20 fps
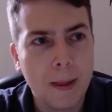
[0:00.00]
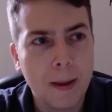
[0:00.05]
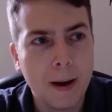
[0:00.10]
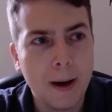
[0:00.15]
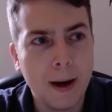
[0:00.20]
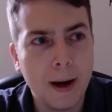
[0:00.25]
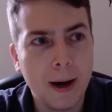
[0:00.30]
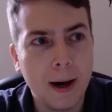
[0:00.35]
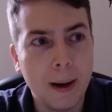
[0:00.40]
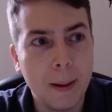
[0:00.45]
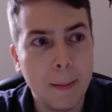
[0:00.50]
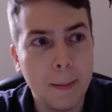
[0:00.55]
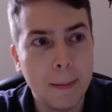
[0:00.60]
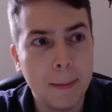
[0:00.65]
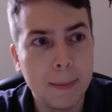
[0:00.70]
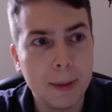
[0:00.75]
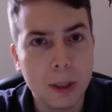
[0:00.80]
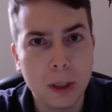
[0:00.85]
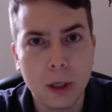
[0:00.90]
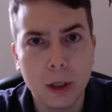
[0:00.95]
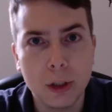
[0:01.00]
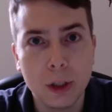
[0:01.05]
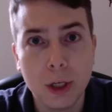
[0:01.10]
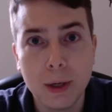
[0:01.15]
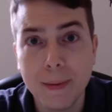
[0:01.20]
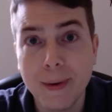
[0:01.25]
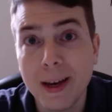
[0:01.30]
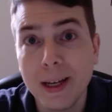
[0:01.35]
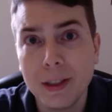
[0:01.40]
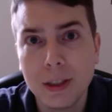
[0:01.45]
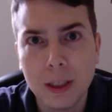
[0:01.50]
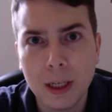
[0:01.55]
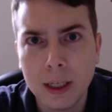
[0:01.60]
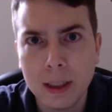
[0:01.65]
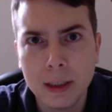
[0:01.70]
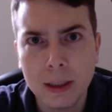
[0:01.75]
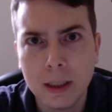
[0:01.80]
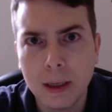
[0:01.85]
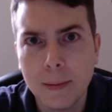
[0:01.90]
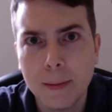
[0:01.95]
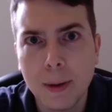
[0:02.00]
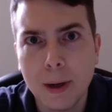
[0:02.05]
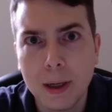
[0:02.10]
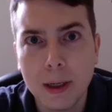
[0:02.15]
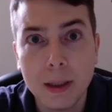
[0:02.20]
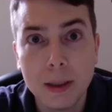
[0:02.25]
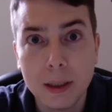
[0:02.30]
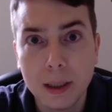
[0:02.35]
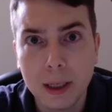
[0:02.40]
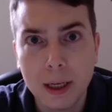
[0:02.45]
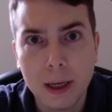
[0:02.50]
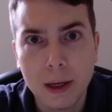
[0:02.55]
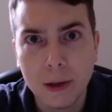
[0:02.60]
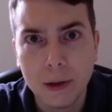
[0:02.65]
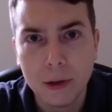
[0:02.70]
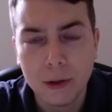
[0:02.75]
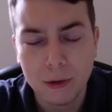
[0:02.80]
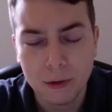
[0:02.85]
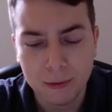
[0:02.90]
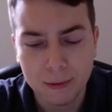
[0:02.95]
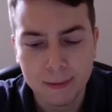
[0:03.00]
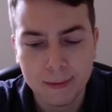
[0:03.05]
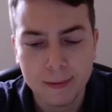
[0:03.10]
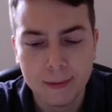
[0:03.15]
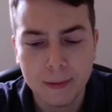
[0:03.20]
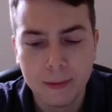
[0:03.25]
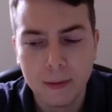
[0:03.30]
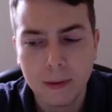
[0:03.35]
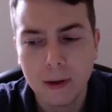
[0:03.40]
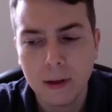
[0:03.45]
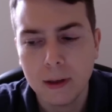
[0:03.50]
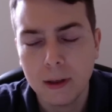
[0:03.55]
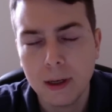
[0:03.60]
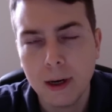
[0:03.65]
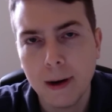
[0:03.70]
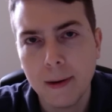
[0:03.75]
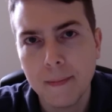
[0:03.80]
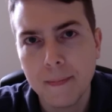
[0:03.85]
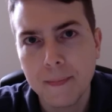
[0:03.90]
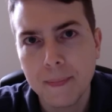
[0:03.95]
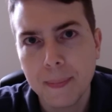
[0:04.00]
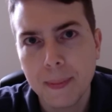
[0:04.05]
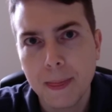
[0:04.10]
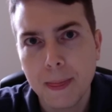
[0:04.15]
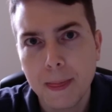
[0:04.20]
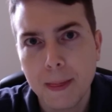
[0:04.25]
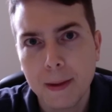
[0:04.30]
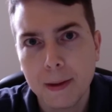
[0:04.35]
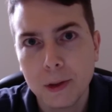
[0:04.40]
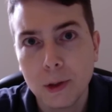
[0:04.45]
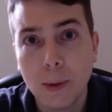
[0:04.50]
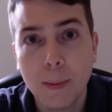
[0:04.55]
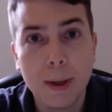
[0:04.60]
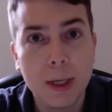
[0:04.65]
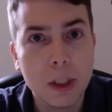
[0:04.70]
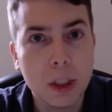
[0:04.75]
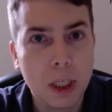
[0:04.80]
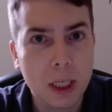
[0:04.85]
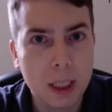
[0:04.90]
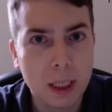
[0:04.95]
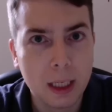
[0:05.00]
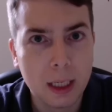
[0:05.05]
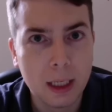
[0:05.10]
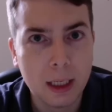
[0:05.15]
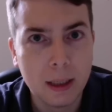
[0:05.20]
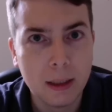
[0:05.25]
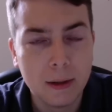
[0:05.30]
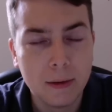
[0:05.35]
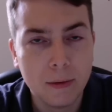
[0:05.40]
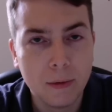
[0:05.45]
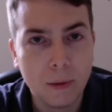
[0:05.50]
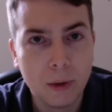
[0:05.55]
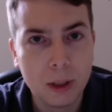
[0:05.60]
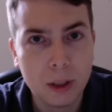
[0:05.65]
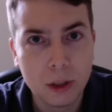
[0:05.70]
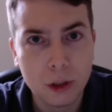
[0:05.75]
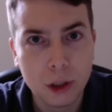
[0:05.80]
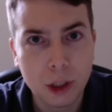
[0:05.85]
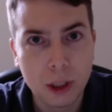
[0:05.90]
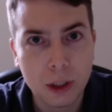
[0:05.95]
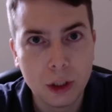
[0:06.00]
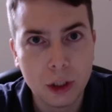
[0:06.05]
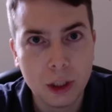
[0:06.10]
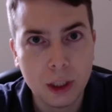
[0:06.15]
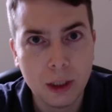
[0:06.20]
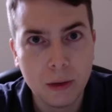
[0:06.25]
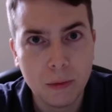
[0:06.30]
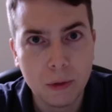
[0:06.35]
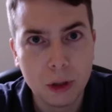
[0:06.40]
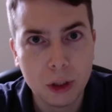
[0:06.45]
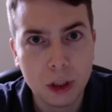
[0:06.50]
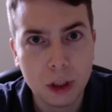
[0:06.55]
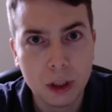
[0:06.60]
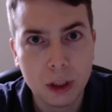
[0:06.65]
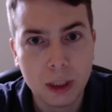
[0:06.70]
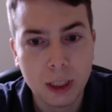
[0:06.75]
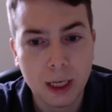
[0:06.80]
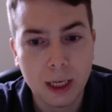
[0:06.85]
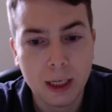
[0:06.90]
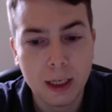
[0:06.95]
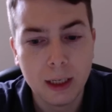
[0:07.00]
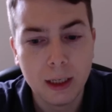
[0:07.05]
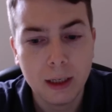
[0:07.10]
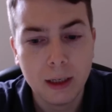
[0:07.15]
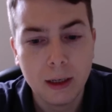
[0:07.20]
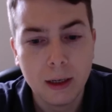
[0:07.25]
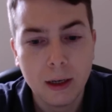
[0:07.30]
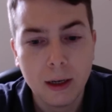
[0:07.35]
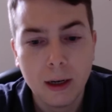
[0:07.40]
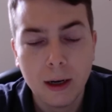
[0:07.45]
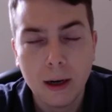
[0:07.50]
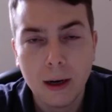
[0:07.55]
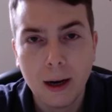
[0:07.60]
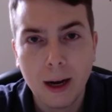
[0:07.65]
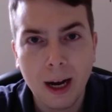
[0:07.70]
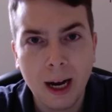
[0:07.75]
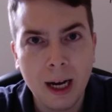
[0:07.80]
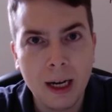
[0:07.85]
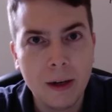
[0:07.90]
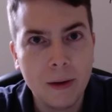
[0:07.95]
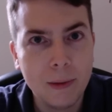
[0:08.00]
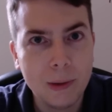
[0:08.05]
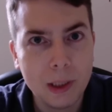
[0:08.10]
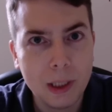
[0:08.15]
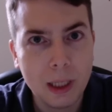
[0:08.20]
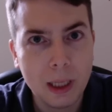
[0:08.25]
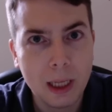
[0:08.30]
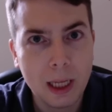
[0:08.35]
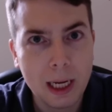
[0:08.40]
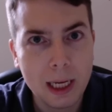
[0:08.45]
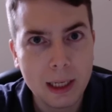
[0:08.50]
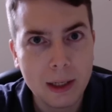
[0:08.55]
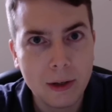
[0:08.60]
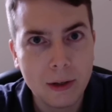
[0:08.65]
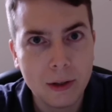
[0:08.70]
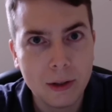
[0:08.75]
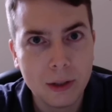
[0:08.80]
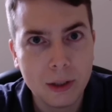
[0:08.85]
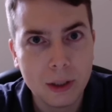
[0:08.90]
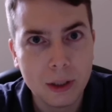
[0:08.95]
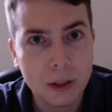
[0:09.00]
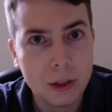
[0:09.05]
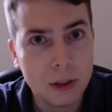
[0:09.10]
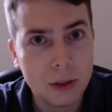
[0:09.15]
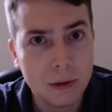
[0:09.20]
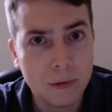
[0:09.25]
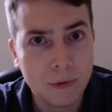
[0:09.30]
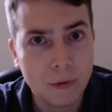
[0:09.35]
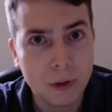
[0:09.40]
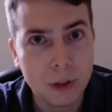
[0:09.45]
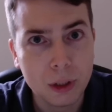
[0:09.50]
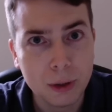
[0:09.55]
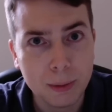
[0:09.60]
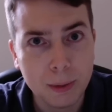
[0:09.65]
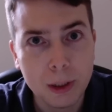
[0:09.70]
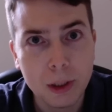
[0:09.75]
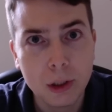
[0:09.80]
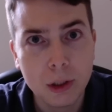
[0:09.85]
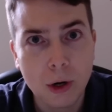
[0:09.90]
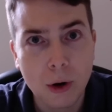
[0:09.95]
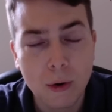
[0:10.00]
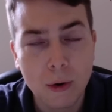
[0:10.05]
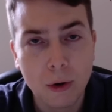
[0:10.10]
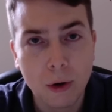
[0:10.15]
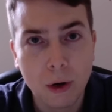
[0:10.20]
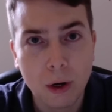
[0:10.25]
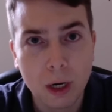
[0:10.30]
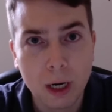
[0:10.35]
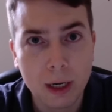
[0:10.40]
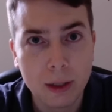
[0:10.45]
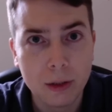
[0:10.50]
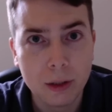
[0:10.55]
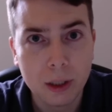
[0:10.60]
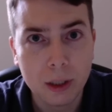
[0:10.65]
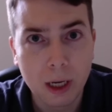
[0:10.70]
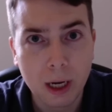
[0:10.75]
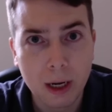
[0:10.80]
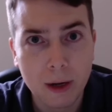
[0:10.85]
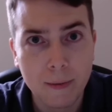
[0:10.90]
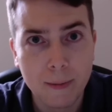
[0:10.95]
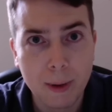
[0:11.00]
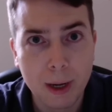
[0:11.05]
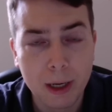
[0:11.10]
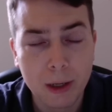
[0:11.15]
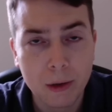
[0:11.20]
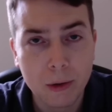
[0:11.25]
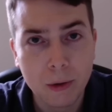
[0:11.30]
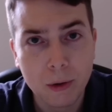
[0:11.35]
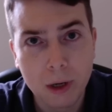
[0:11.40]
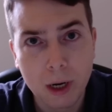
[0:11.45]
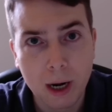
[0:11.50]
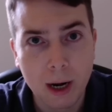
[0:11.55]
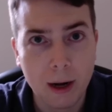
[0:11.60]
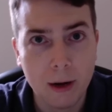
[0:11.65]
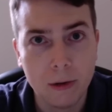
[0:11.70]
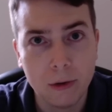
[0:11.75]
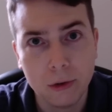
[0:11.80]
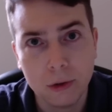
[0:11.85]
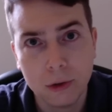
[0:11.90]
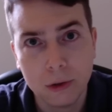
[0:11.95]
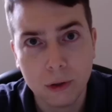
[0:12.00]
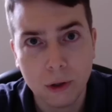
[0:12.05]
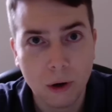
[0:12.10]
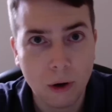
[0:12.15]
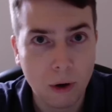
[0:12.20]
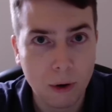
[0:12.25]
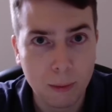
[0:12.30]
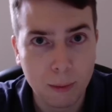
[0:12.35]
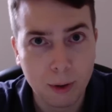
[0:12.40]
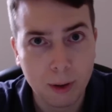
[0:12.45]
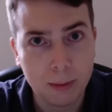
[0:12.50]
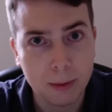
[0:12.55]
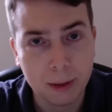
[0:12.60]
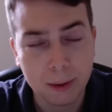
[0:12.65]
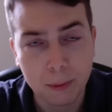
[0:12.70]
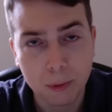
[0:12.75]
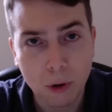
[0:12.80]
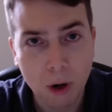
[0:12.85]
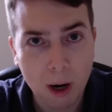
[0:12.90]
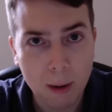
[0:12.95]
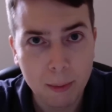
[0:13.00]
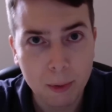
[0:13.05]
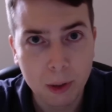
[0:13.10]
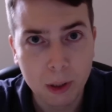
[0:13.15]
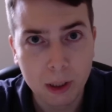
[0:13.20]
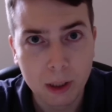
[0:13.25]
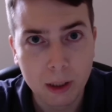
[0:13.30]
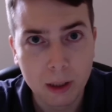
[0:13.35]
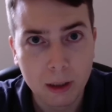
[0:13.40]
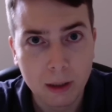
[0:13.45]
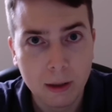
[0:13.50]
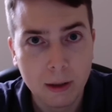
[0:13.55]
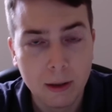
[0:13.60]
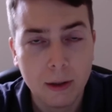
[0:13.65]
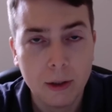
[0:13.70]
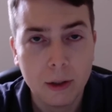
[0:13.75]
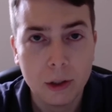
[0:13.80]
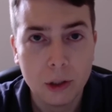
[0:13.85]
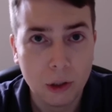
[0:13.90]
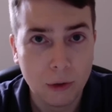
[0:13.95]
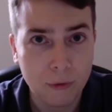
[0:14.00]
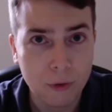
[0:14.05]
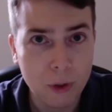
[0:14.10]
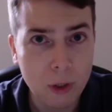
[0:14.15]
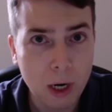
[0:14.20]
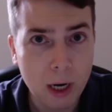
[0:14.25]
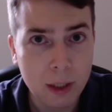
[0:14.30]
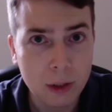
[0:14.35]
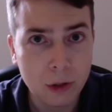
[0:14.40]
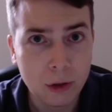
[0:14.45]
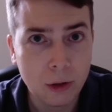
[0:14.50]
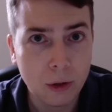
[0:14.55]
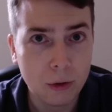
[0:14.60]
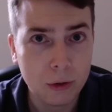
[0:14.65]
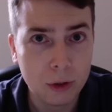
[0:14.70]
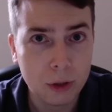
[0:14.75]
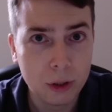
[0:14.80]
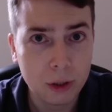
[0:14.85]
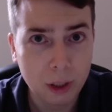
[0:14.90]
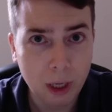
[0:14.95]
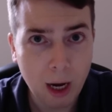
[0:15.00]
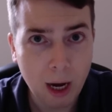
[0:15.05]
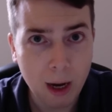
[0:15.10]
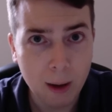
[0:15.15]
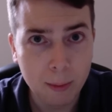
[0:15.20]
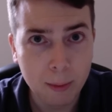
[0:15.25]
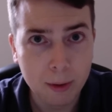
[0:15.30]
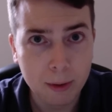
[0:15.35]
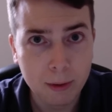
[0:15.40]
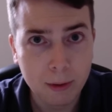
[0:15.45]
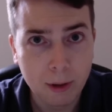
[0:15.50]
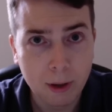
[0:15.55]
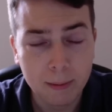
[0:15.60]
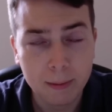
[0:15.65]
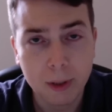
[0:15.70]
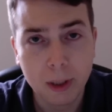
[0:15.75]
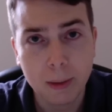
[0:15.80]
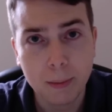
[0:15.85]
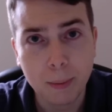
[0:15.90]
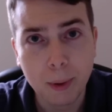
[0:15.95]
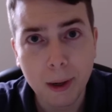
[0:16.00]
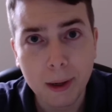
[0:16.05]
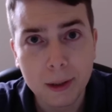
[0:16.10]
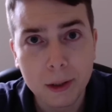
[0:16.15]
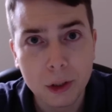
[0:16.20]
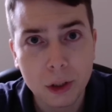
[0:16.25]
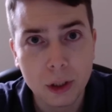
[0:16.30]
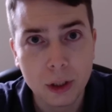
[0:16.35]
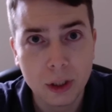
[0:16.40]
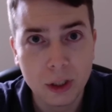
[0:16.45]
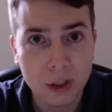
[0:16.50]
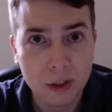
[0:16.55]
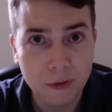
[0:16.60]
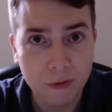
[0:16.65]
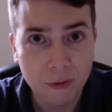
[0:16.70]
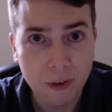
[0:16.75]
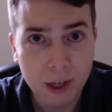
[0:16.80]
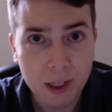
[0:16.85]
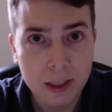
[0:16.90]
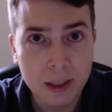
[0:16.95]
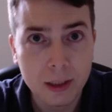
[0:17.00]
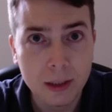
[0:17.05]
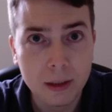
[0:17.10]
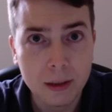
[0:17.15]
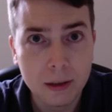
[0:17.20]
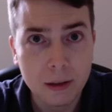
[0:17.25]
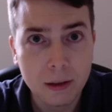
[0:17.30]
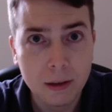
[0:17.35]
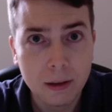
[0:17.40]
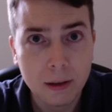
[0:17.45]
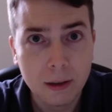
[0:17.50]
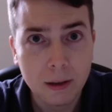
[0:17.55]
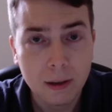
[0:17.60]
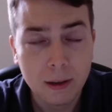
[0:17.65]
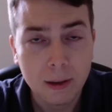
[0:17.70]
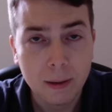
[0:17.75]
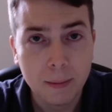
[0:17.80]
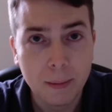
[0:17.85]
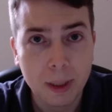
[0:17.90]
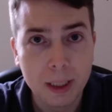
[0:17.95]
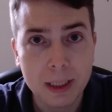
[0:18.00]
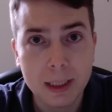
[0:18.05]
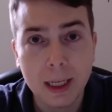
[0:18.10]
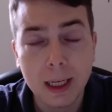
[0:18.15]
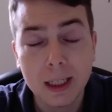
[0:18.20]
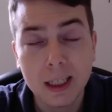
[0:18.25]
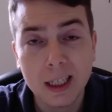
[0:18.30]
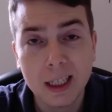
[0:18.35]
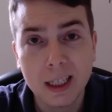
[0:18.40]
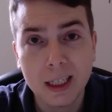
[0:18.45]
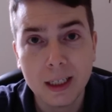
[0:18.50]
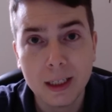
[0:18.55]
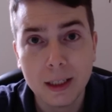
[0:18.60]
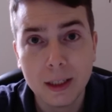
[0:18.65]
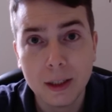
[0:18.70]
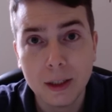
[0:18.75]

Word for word: um, because he may send somebody to kill you. Yeah? So basically, what the judge did was she said, I don't really like all this free speech going on outside of my courthouse on public property. So if you guys don't stop, I'm going to punish the defendant by telling